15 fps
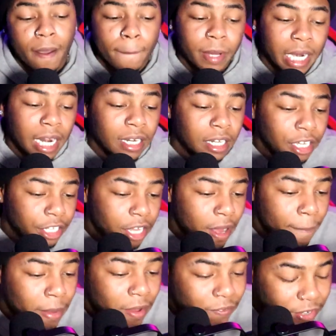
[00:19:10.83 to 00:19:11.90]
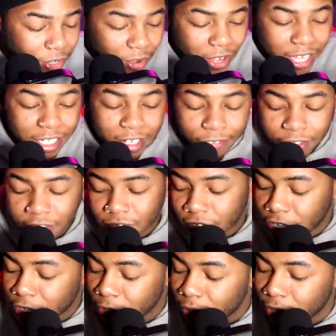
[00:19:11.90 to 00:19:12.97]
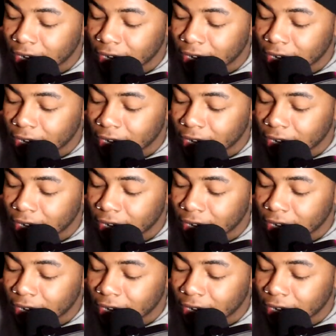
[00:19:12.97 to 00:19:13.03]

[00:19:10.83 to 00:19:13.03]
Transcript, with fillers: But I love y'all, man. I'm gonna go ahead and get off this video.